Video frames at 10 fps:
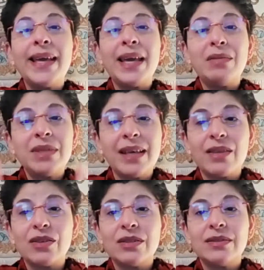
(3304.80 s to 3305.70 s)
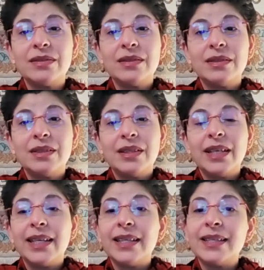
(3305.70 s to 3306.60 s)
they came together
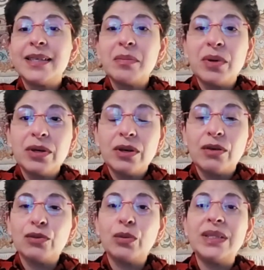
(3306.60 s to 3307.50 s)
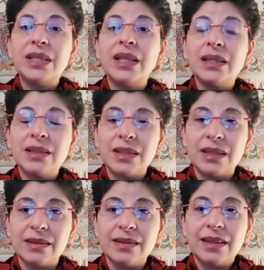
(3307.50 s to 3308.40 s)
in December of
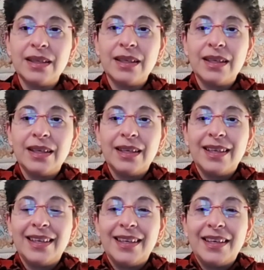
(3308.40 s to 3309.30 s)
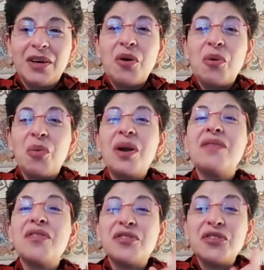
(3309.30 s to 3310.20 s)
2019, one
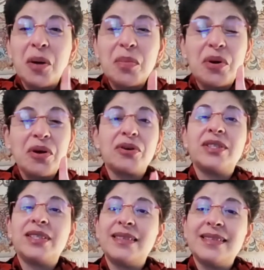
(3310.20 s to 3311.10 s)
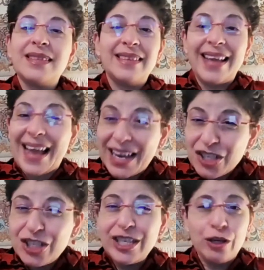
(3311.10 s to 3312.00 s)
of the top priorities that they
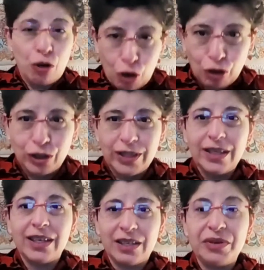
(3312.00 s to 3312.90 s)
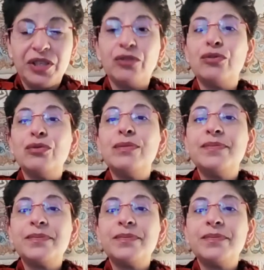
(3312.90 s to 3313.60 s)
actually all agreed to do